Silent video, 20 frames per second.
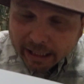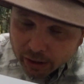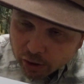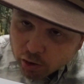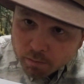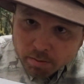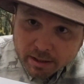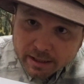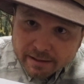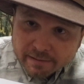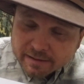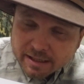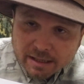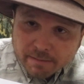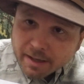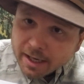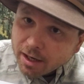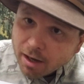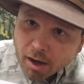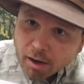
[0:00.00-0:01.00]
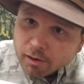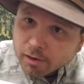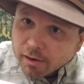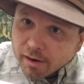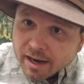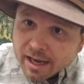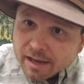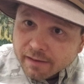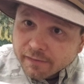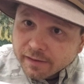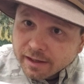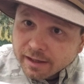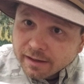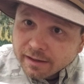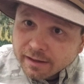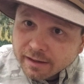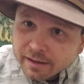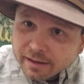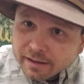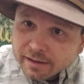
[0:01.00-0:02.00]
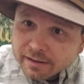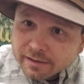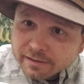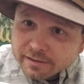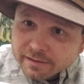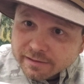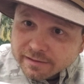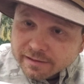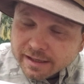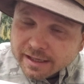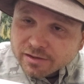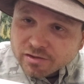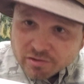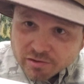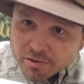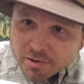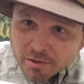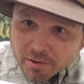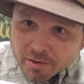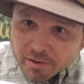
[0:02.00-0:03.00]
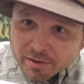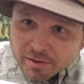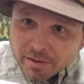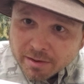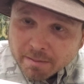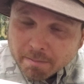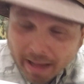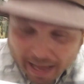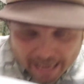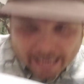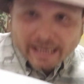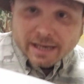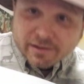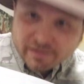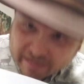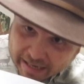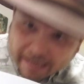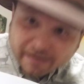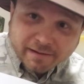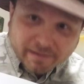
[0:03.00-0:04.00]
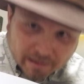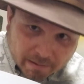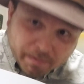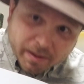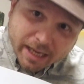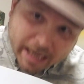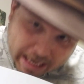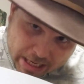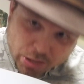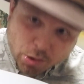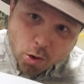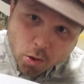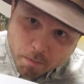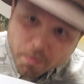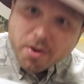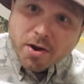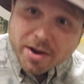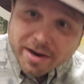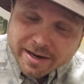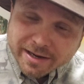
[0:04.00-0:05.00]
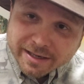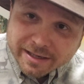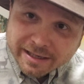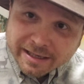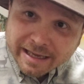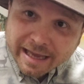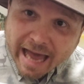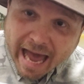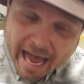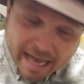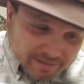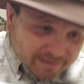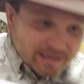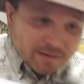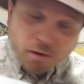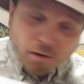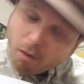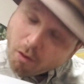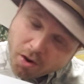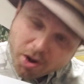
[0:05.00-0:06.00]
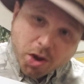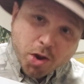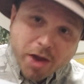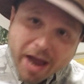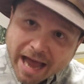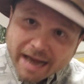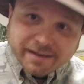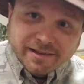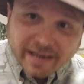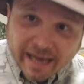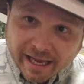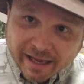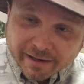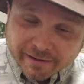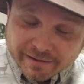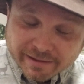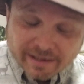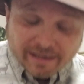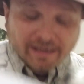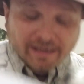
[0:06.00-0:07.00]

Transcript: you please give me an autograph? She said, sure, but I need to change something in your book. I said, well, what do you got to change?